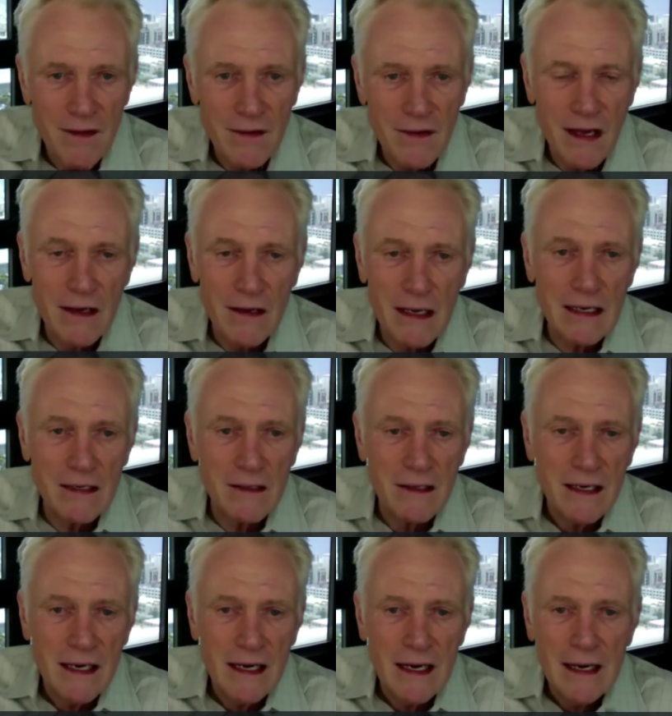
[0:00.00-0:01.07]
it
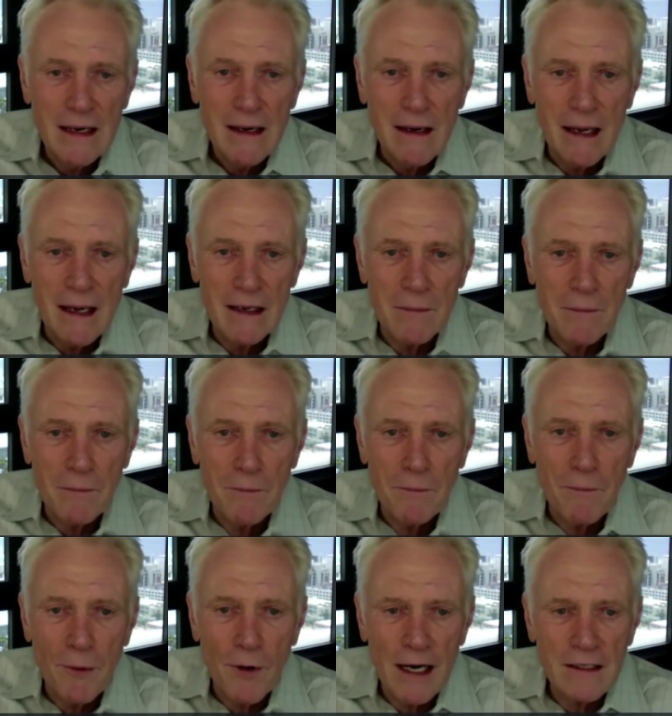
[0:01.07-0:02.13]
it
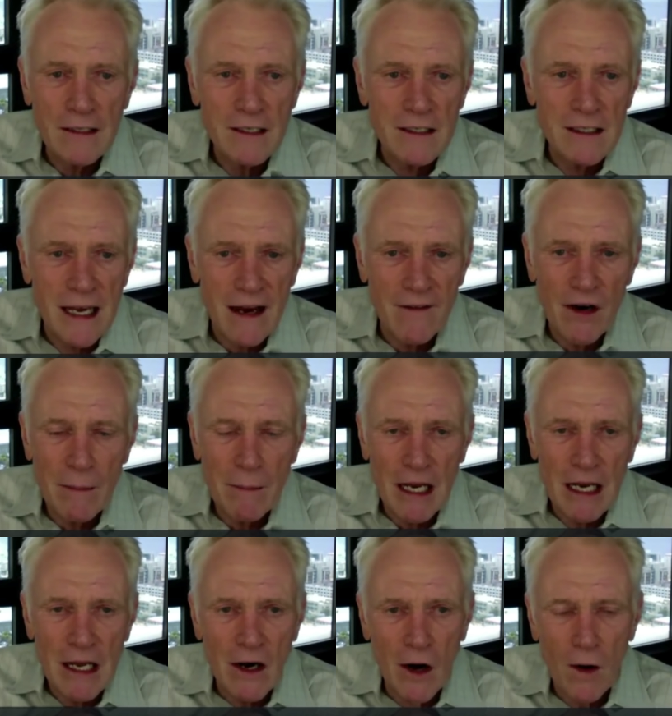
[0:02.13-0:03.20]
prices everybody
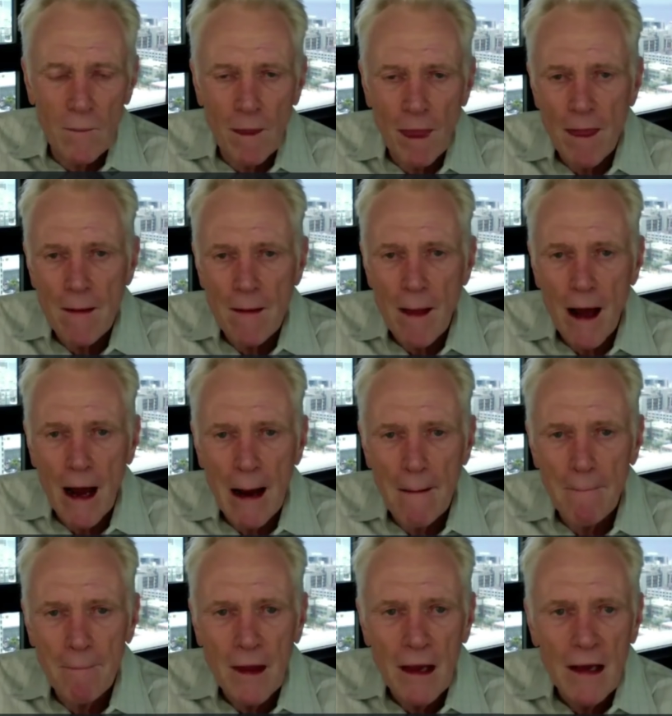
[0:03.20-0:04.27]
you know
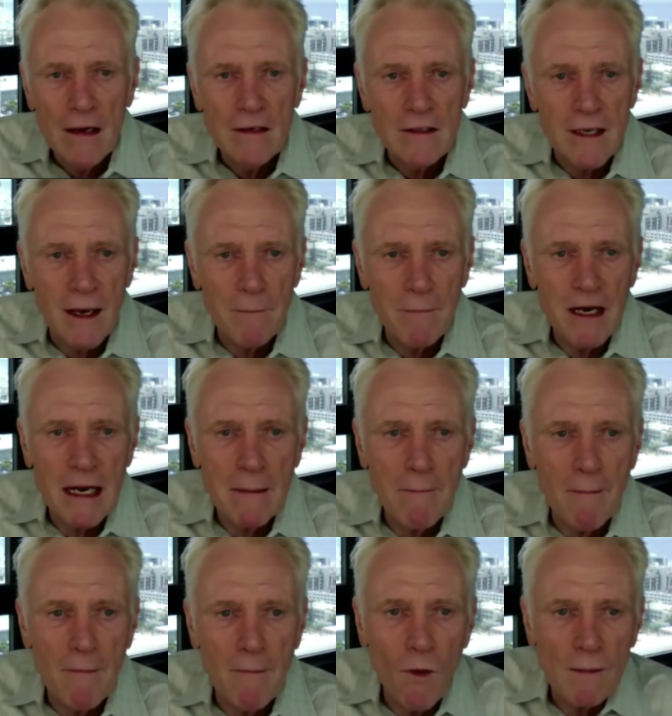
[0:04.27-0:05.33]
um, somebody
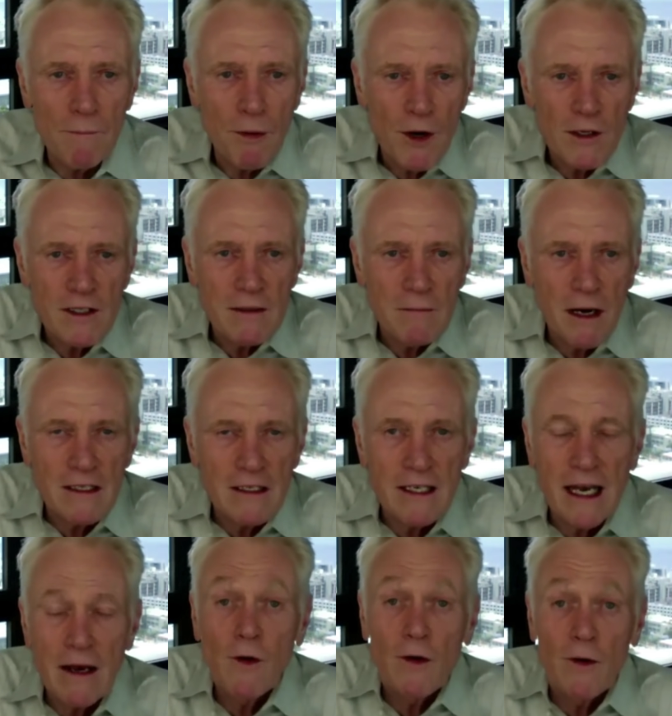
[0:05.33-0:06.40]
one person might
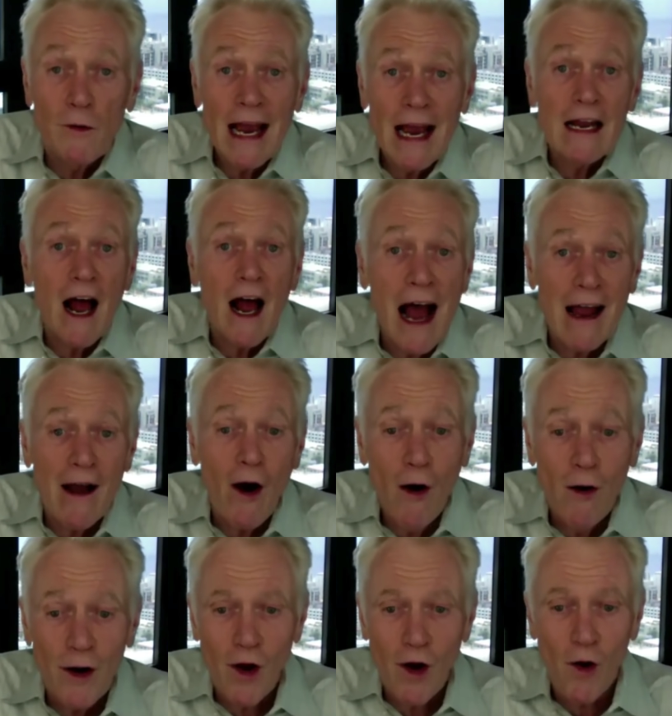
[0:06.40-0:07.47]
say well great i
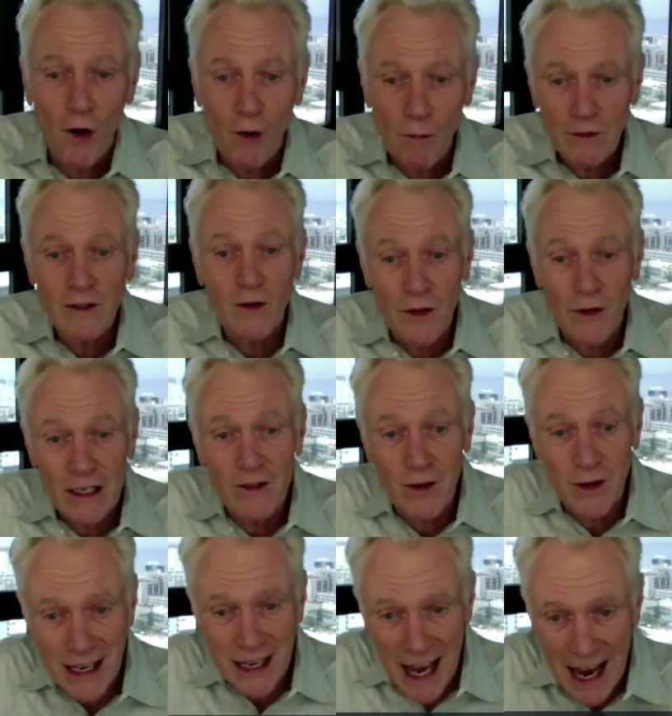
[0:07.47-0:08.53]
own a home so these are
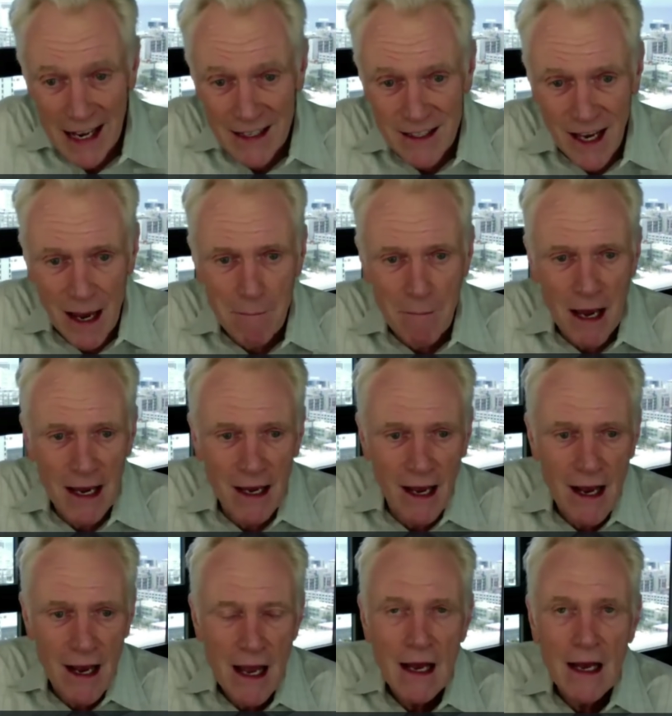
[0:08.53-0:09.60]
the gains i'm
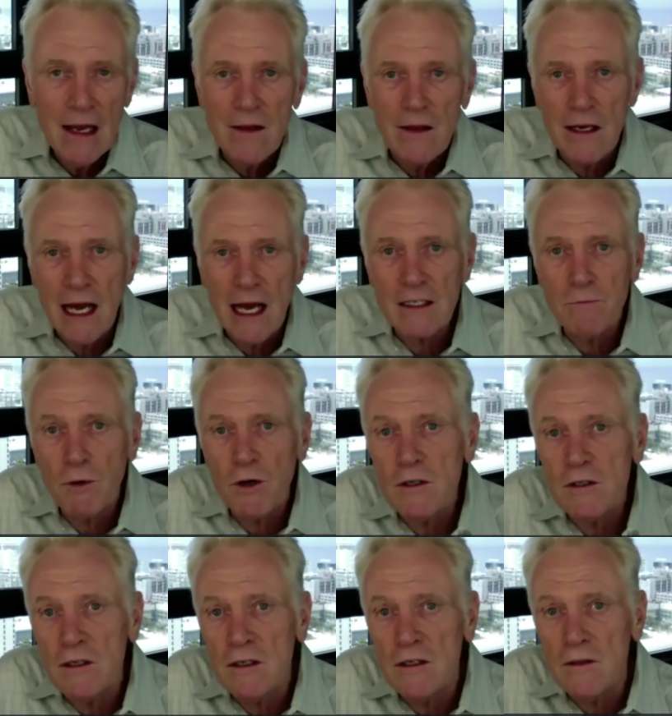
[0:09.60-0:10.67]
making the next
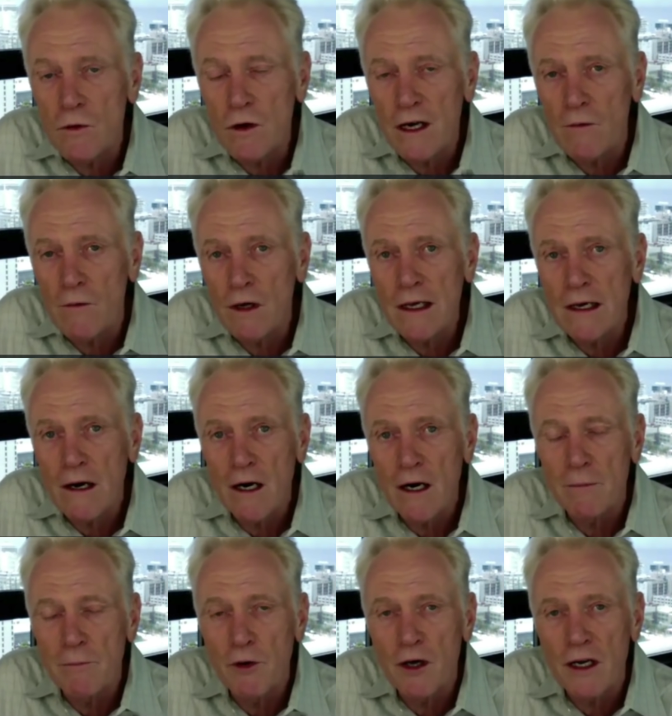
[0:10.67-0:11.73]
person is working really hard
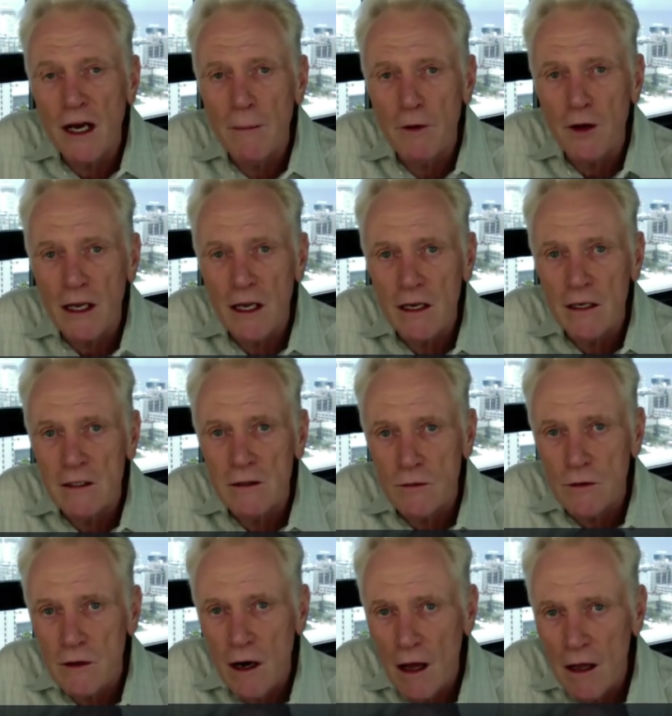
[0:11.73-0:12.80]
to put a couple of kids
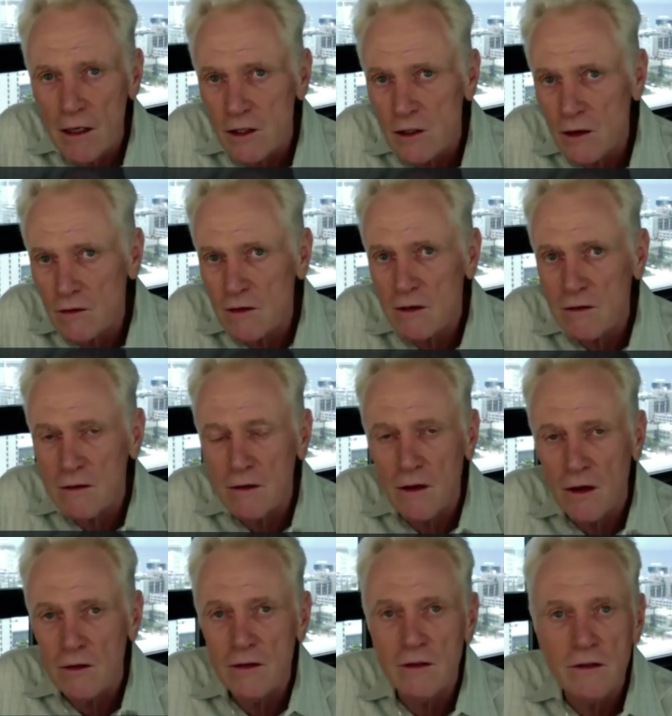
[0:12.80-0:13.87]
through college and those
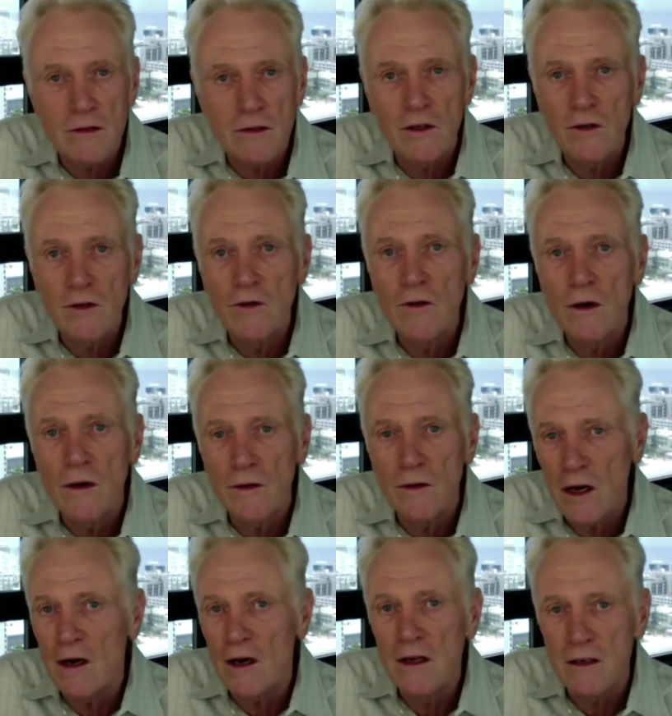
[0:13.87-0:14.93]
those two
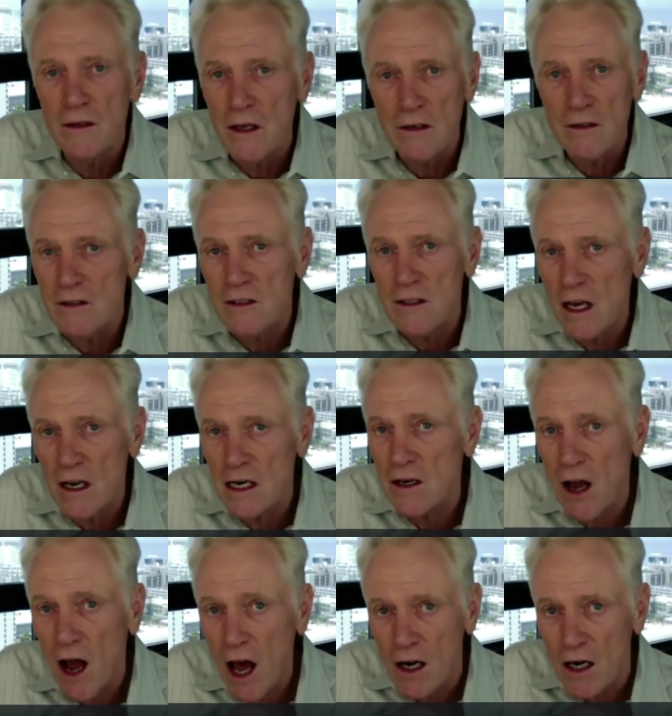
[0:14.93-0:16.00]
their his, son and
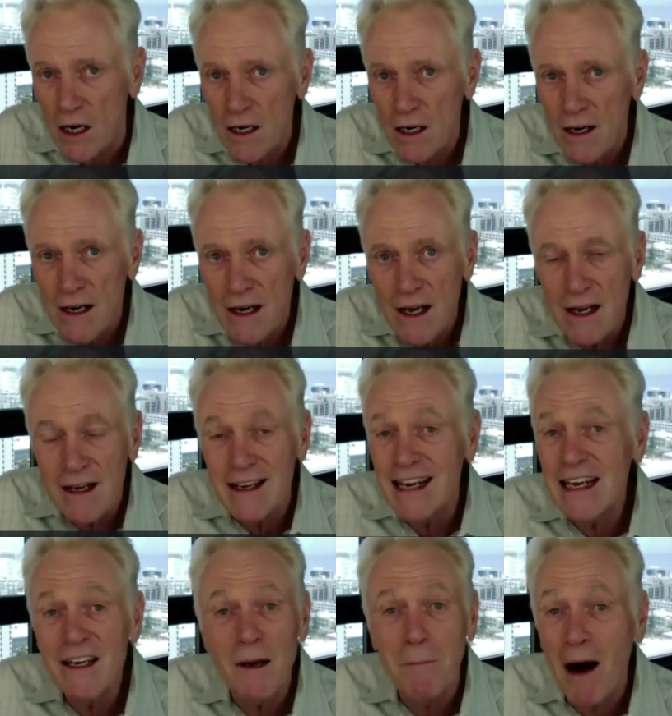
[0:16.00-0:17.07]
daughter
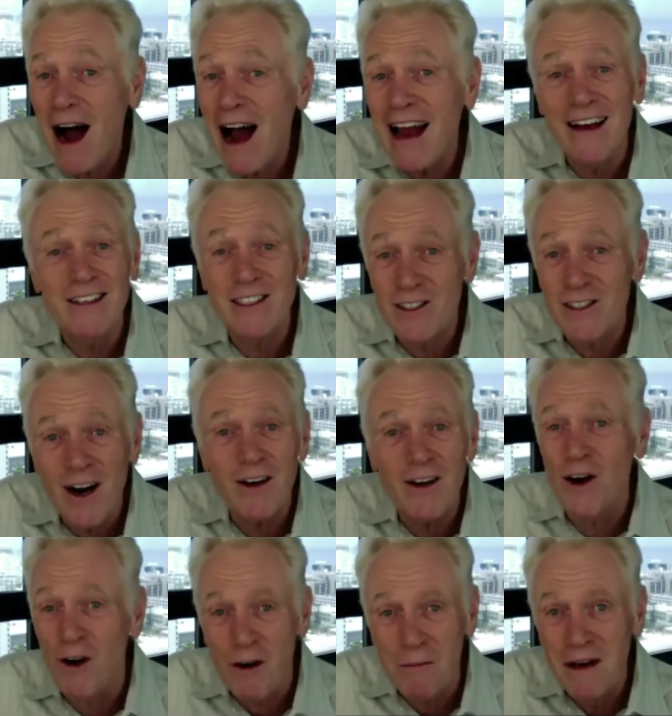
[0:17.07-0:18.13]
need to buy a starter
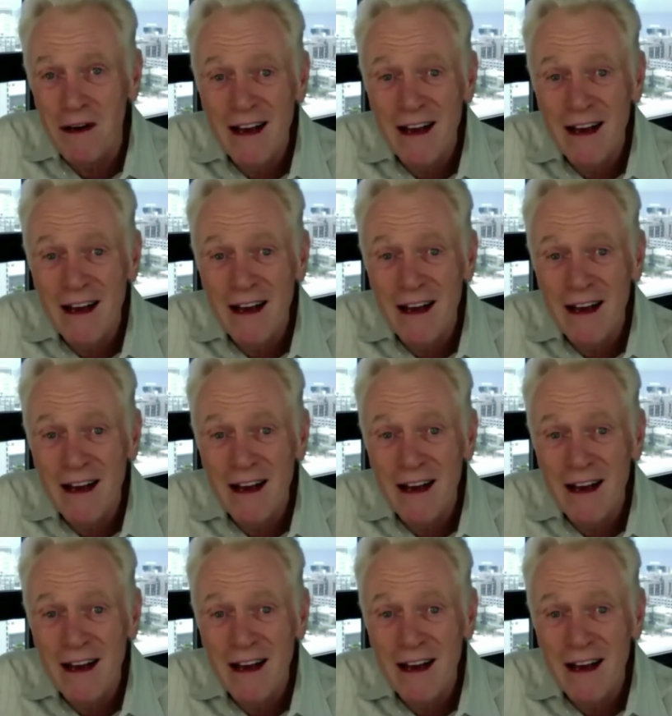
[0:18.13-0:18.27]
home